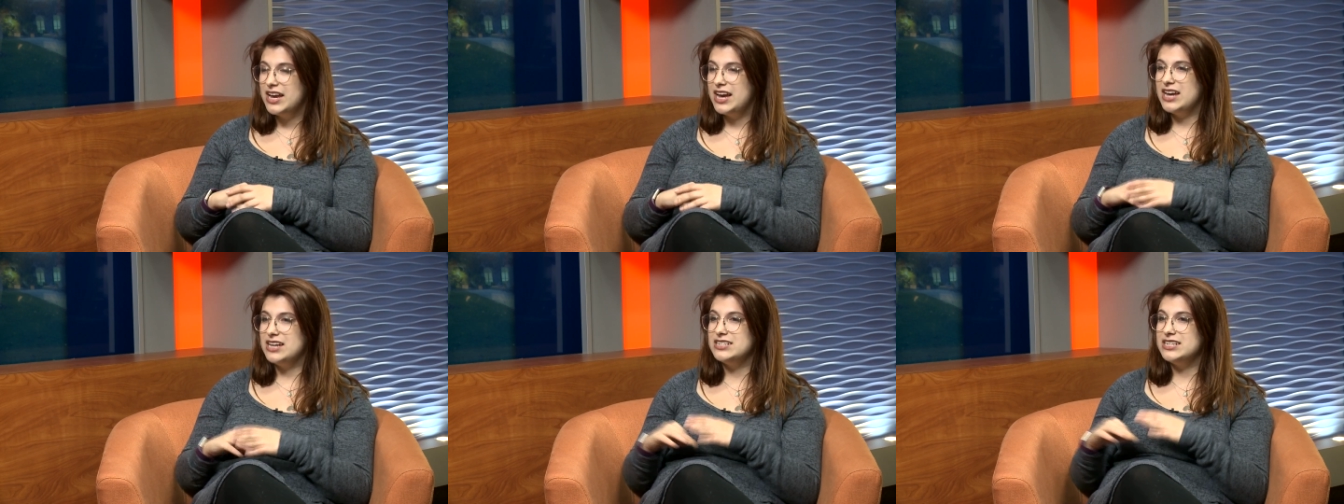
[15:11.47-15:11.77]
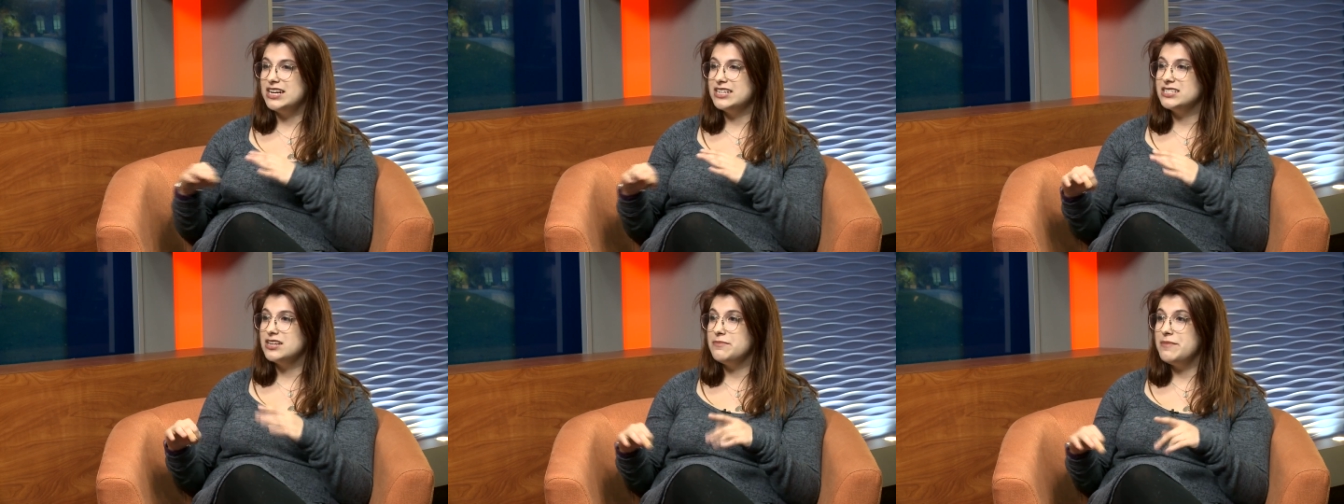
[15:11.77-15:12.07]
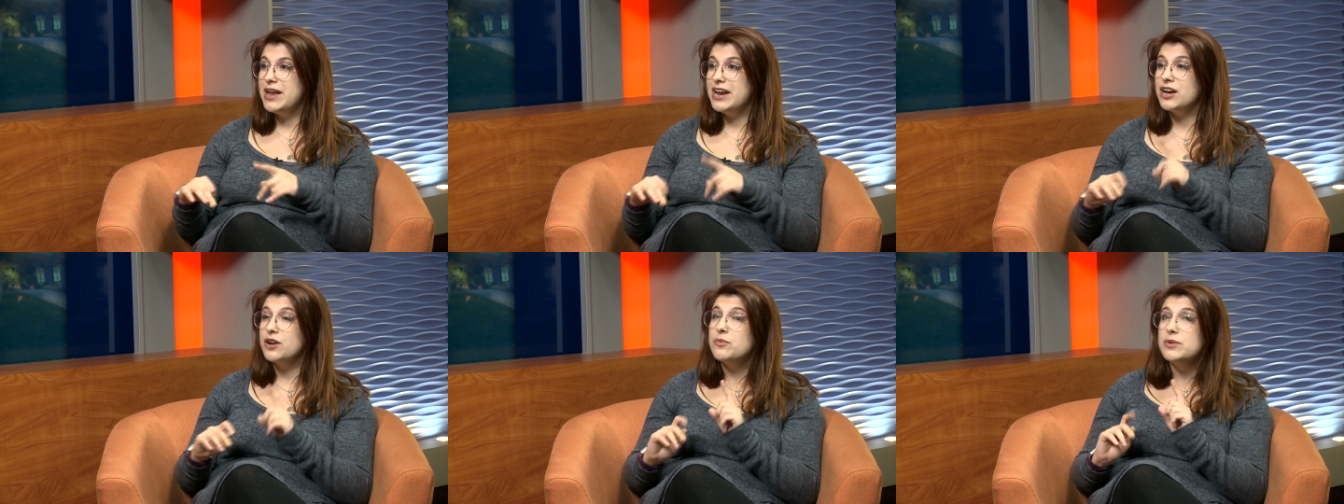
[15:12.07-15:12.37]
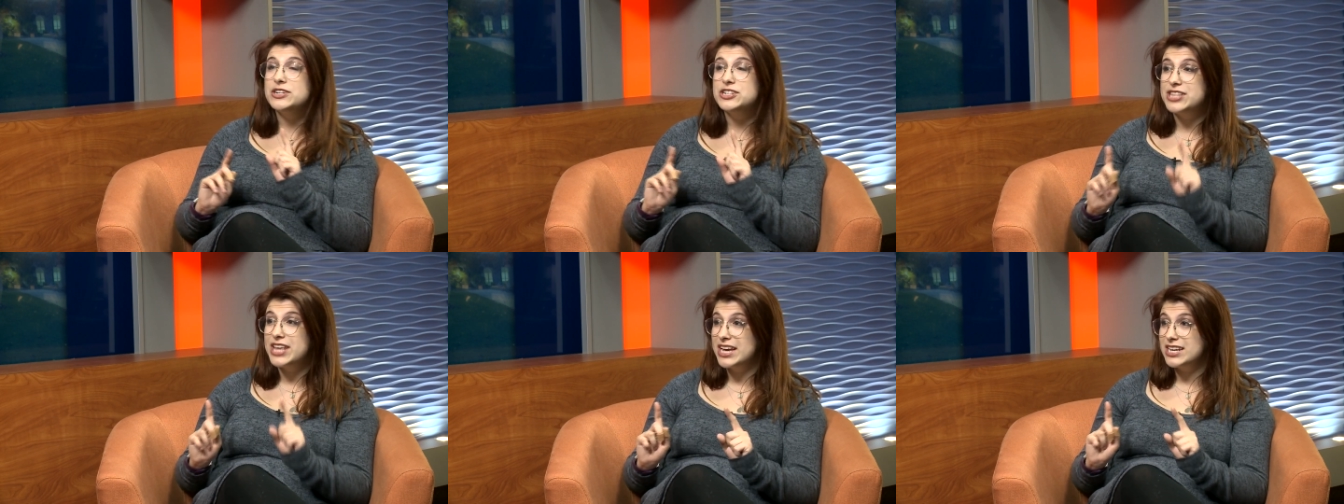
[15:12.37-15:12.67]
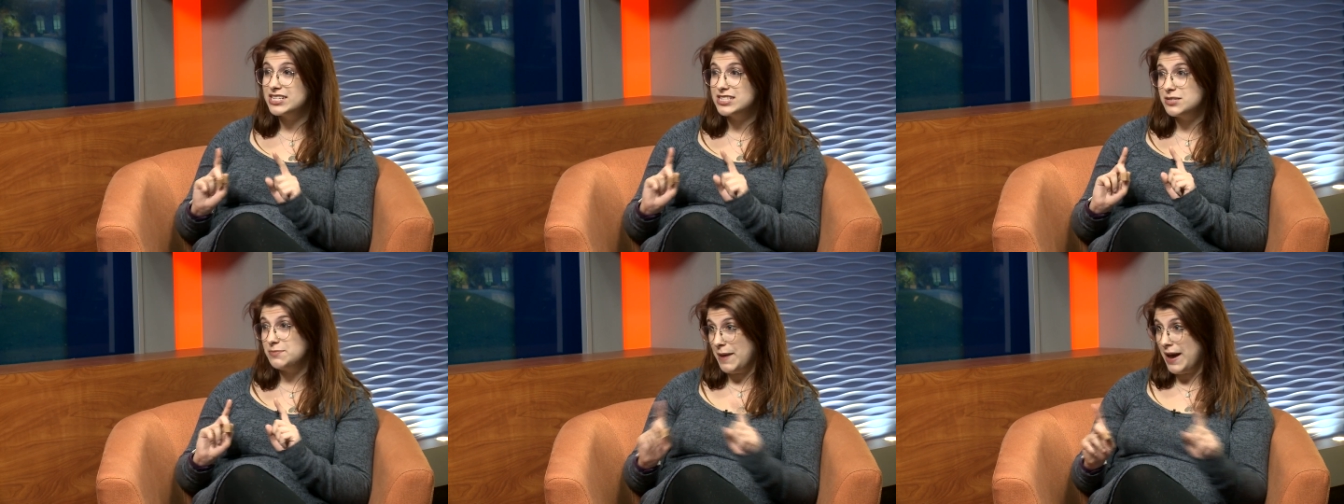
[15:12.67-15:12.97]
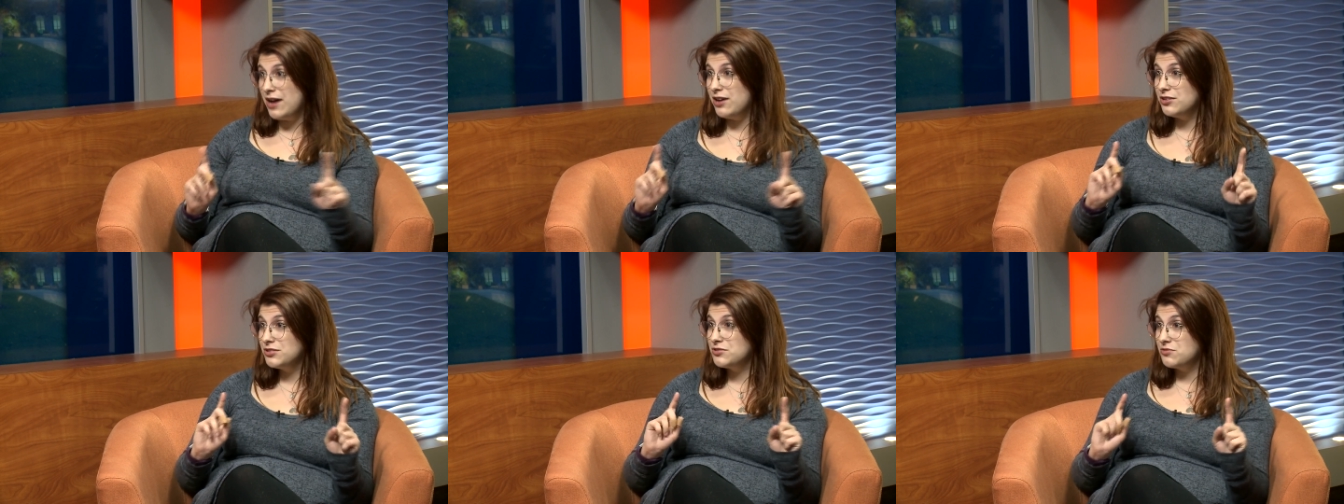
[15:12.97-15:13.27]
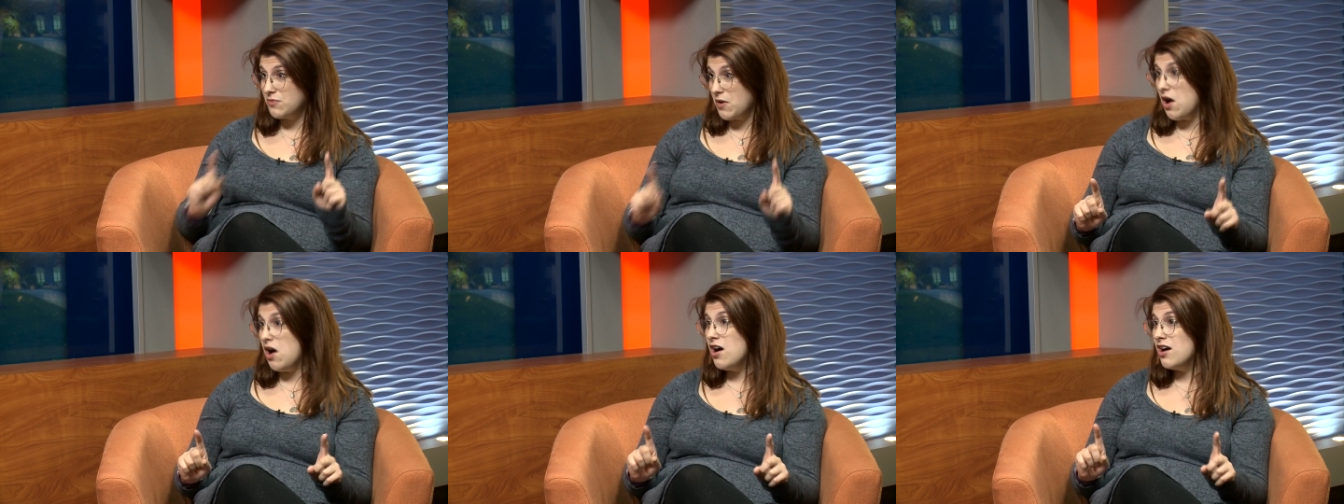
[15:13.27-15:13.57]
anti Semitic, which they spelled
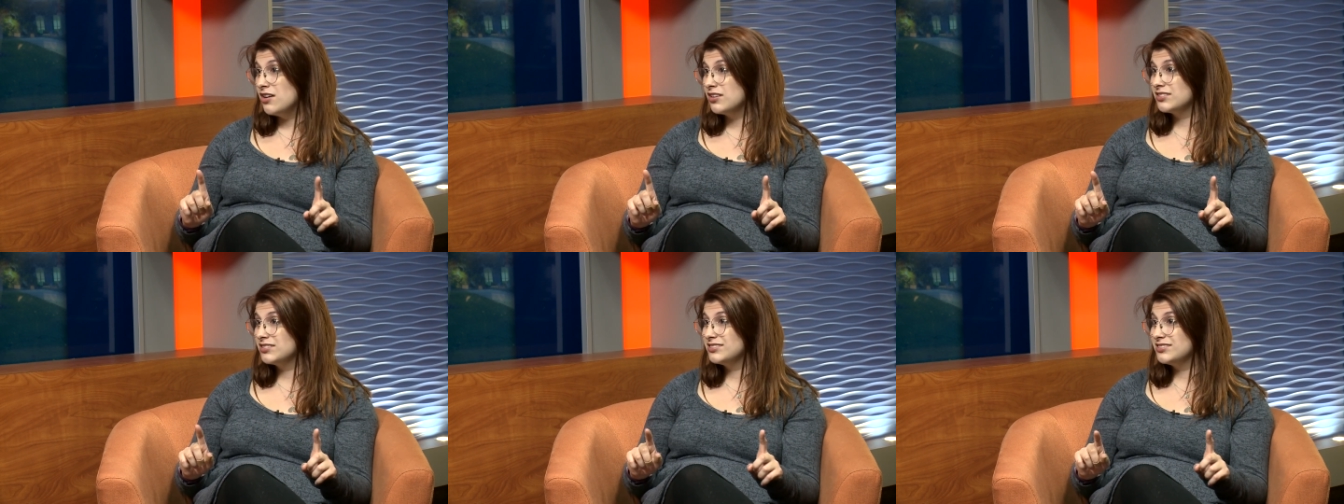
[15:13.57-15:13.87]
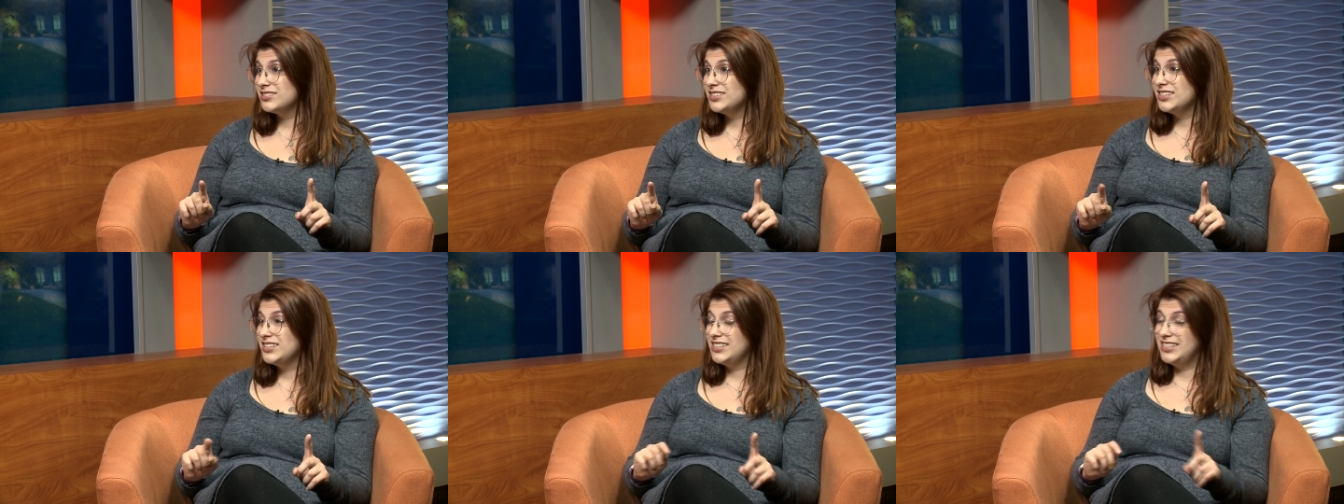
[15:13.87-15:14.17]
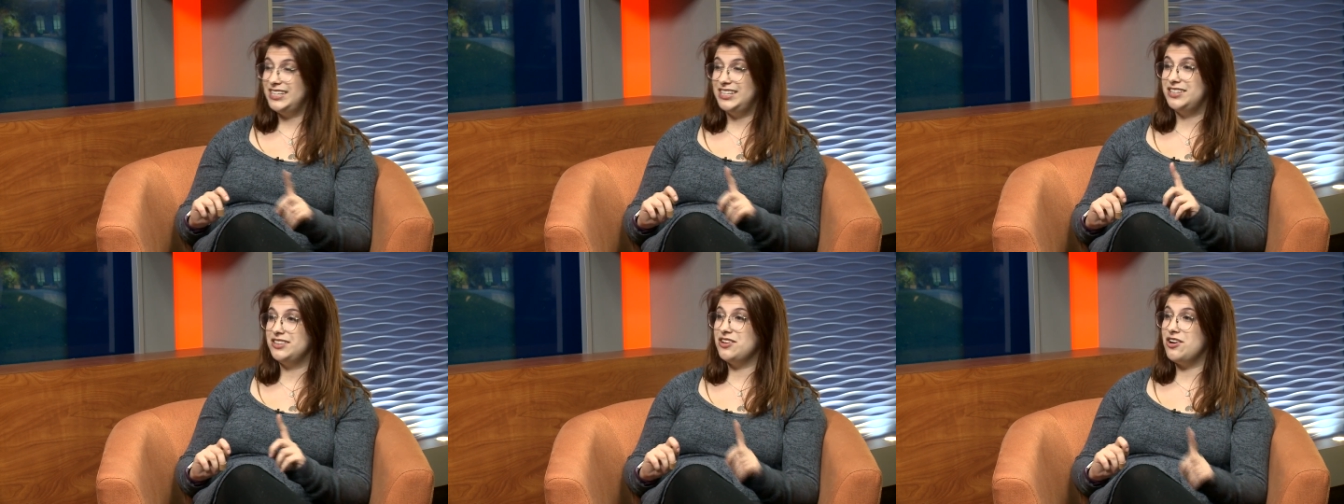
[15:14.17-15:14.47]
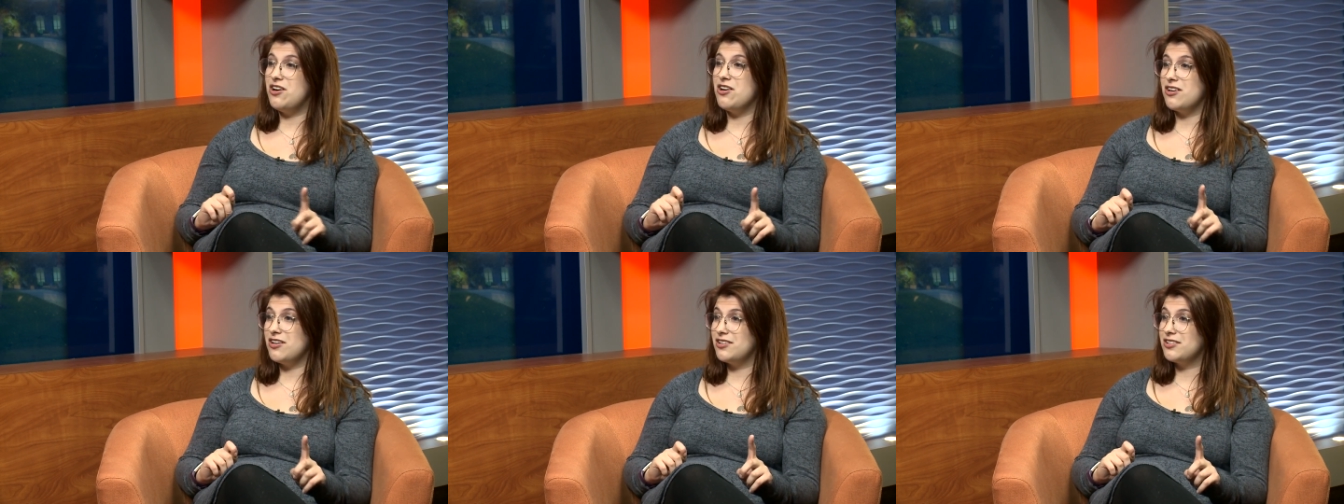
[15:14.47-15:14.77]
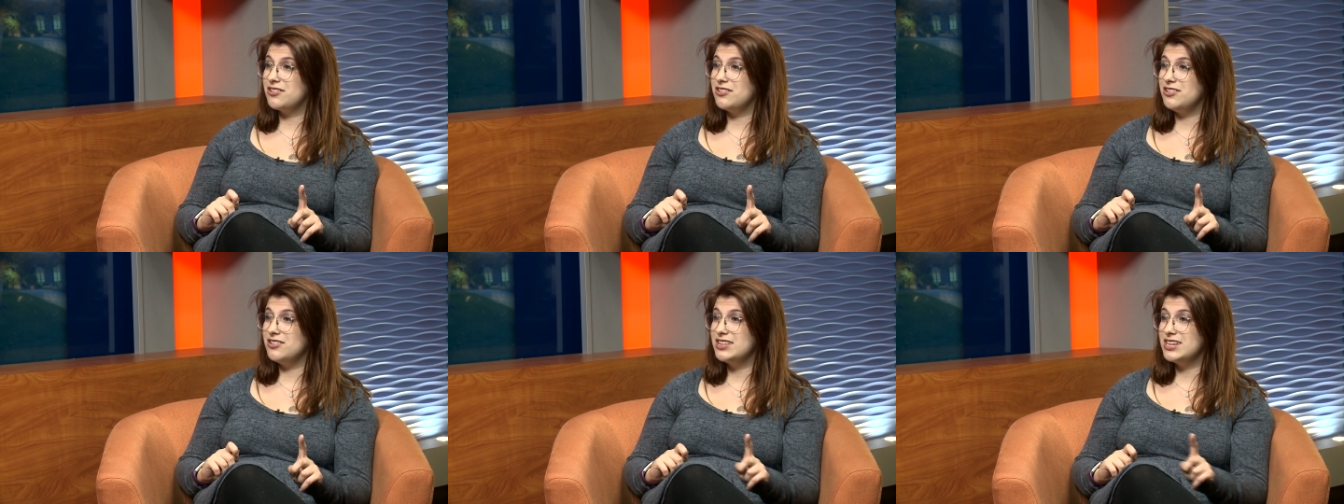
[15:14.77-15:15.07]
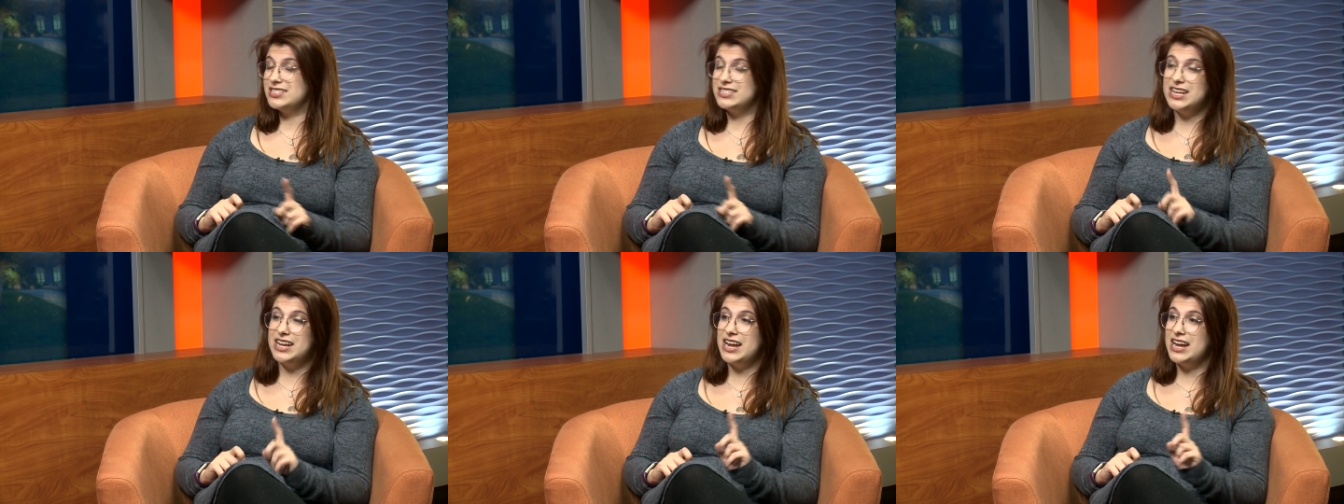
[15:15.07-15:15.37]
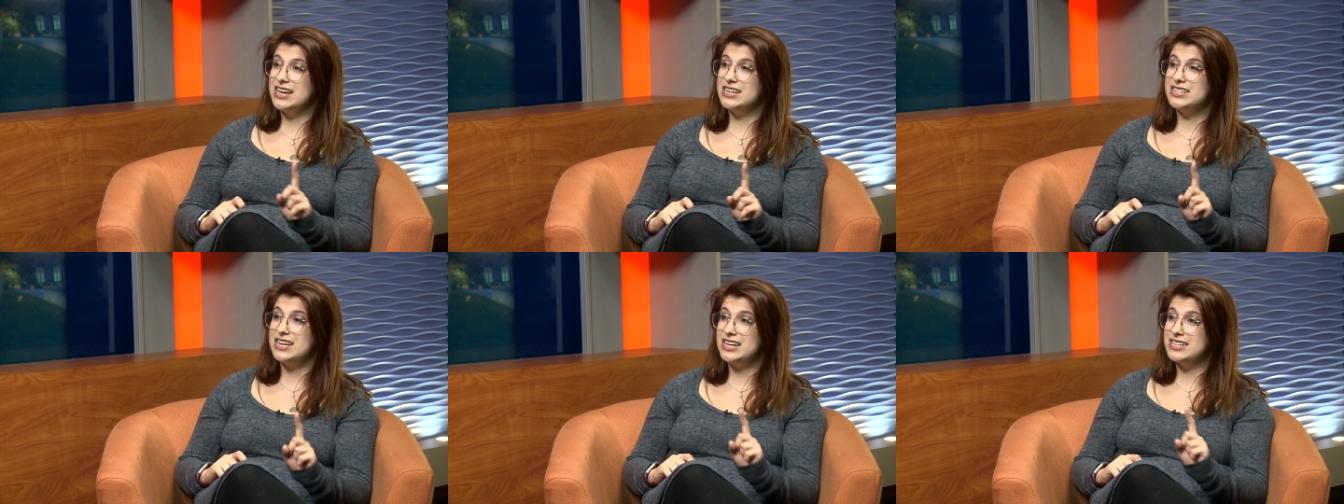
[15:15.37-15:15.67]
wrong in the article. They said
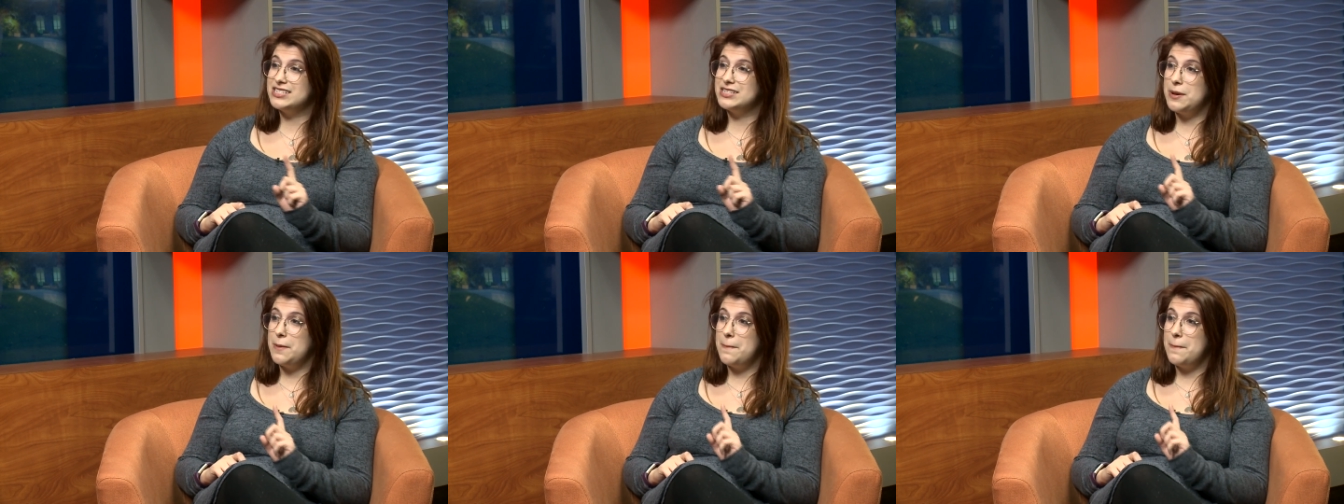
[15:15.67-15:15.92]
anti